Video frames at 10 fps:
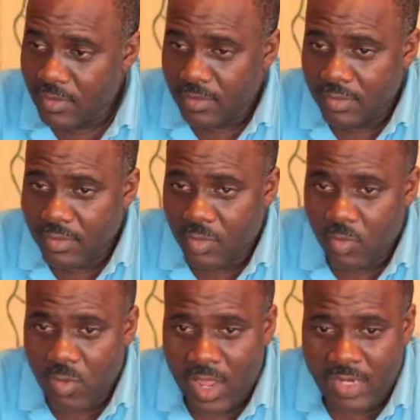you
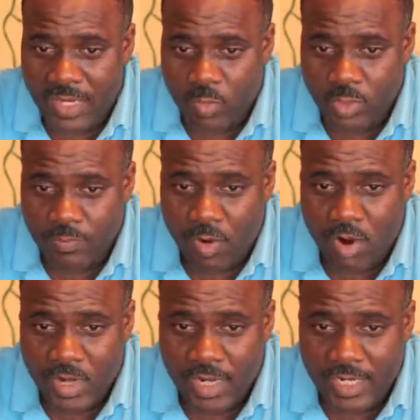know, and they was
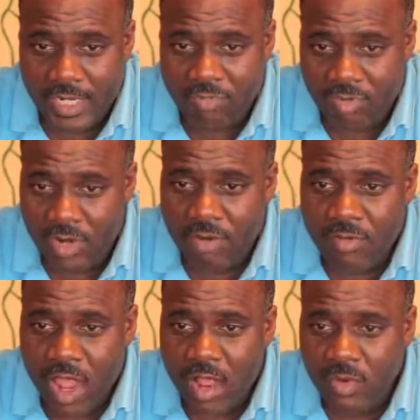born and they run
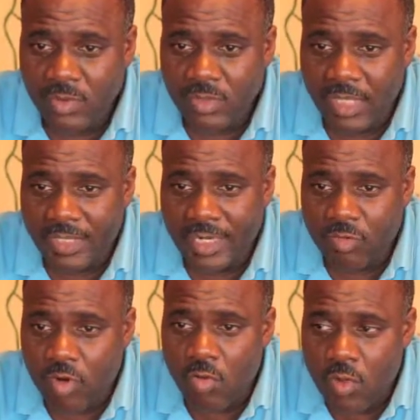around and they
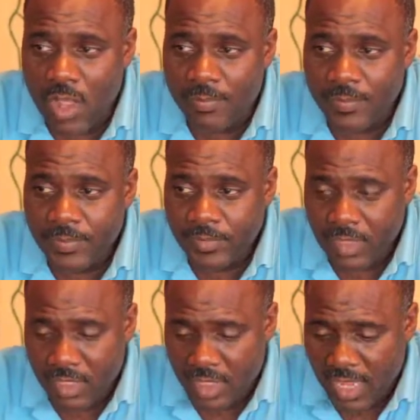grow up,
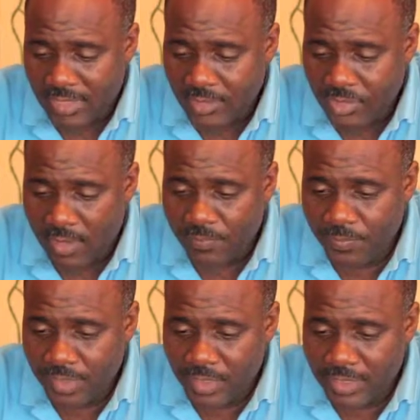and
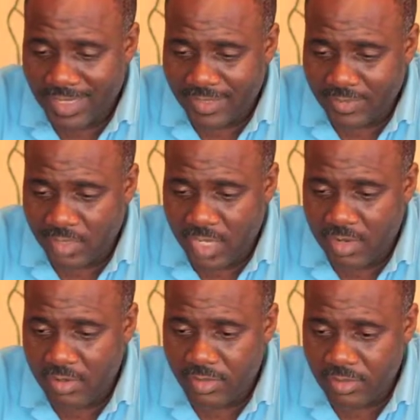something that
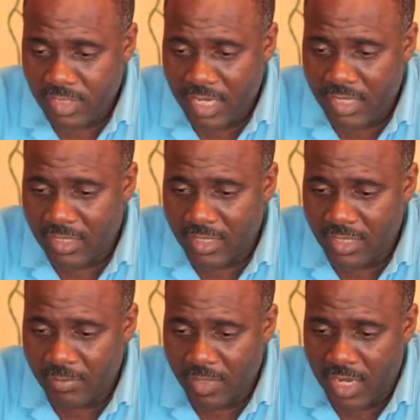they said
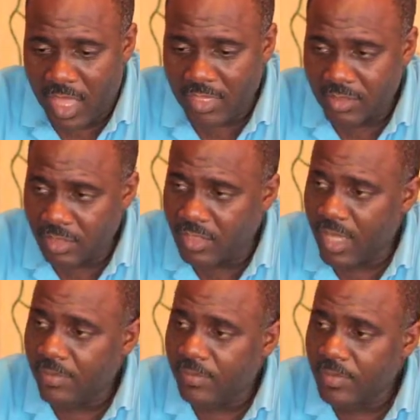it belongs to
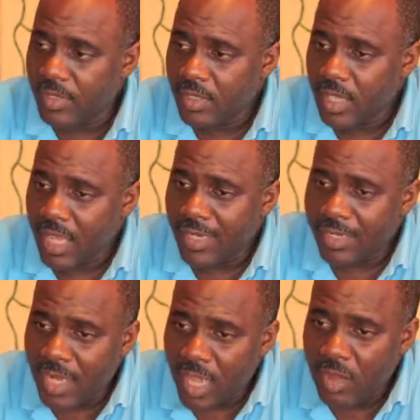them,
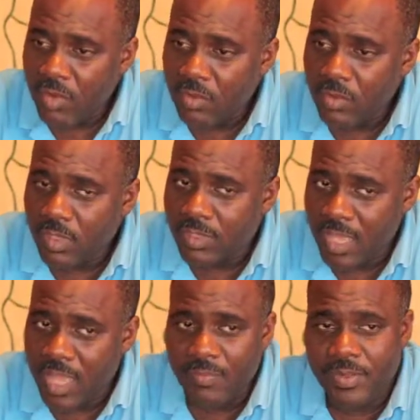and now it
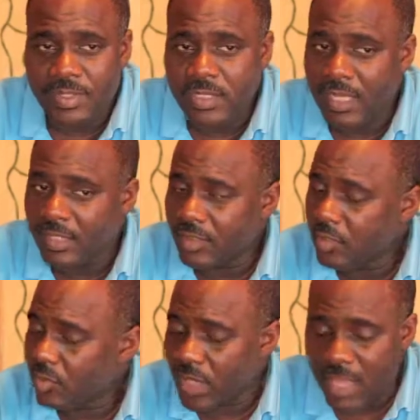happens that it
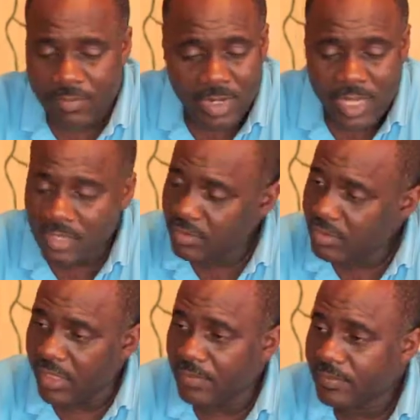do not belong to
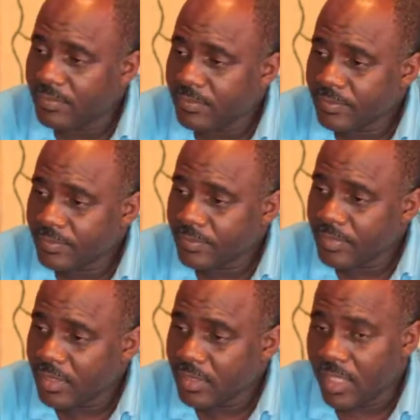them.
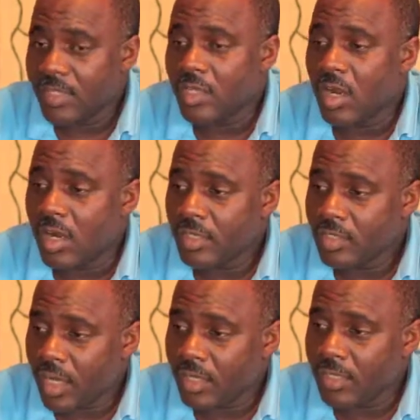That is a hard
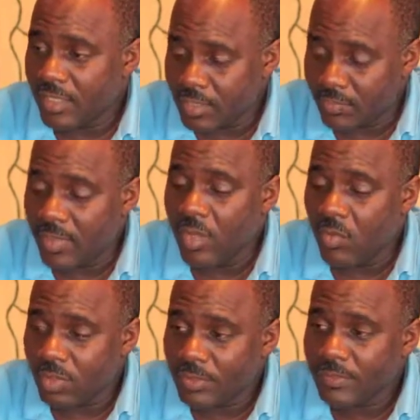shock. That is a big one.